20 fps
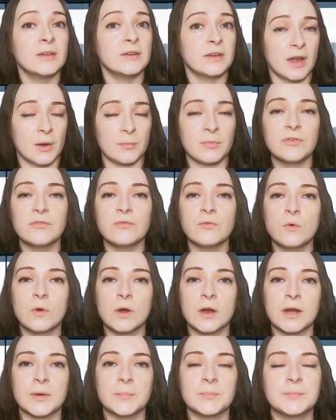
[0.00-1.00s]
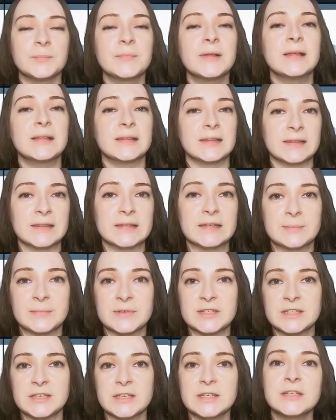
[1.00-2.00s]
Number four,
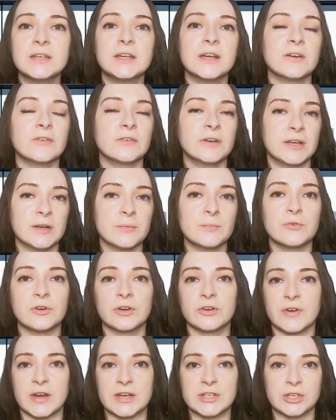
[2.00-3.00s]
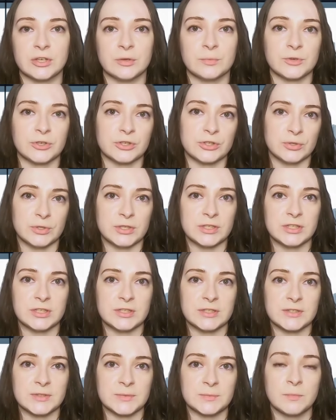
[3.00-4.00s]
limited career progression
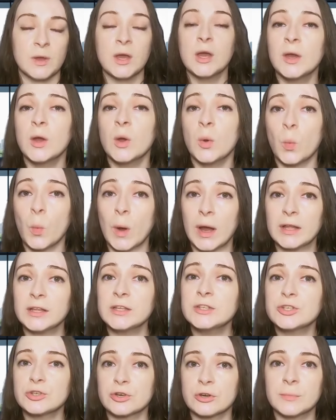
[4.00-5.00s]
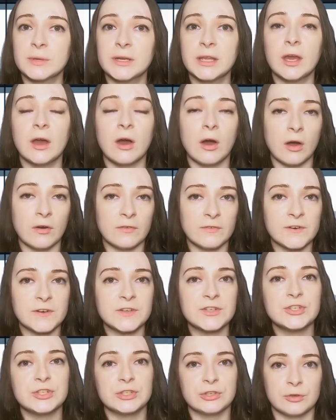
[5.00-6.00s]
opportunities. While Germany
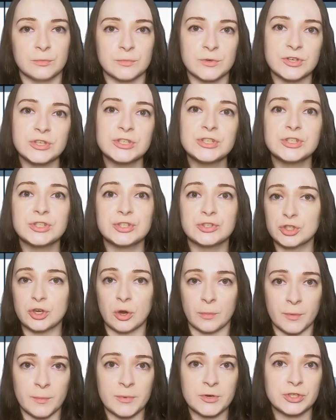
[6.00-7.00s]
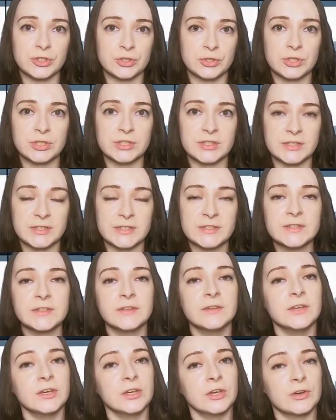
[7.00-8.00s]
offers numerous job opportunities,
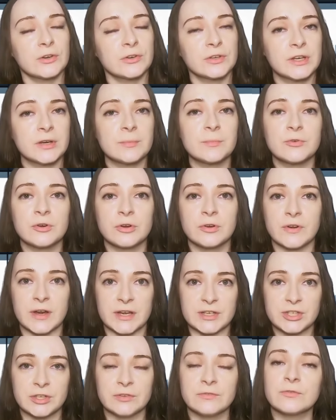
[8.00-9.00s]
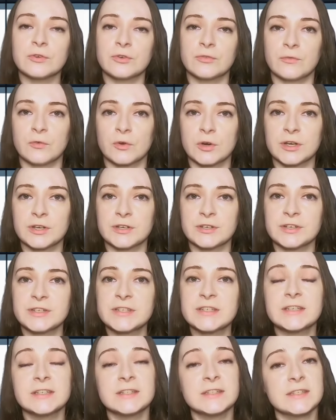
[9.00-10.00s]
the career progression for
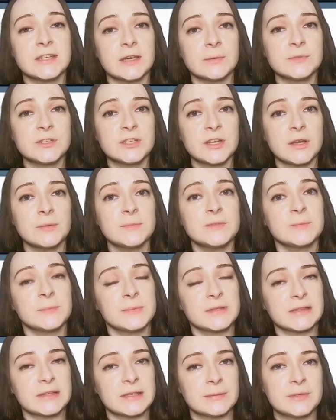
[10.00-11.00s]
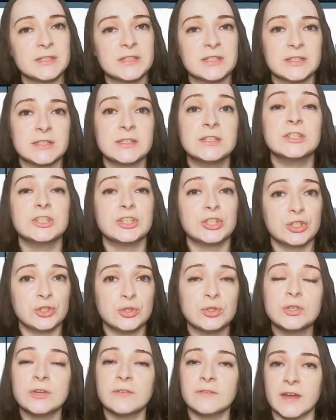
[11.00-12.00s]
foreigners can sometimes be limited
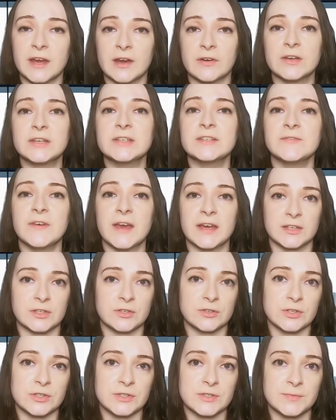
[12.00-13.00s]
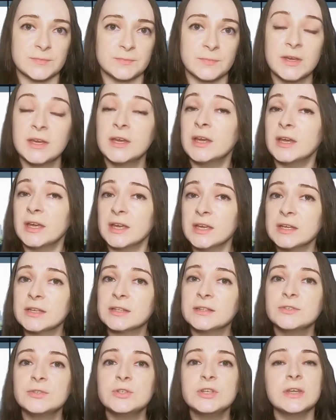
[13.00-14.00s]
due to various factors,
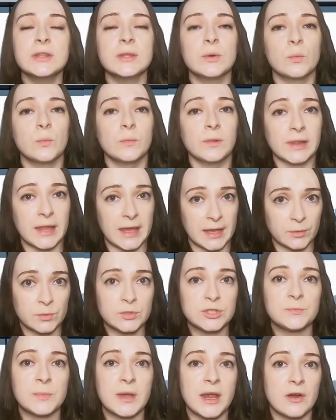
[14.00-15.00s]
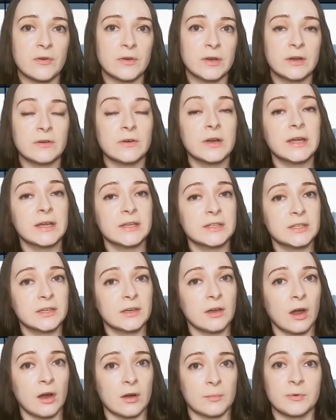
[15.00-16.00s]
including the language barrier and
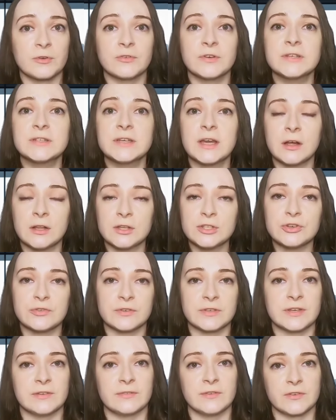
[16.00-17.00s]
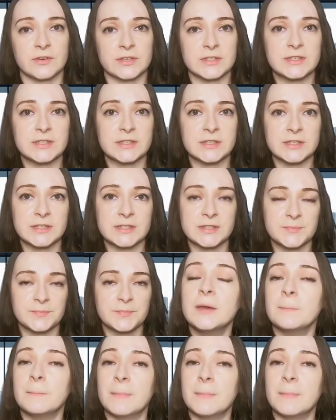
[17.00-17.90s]
corporate culture differences.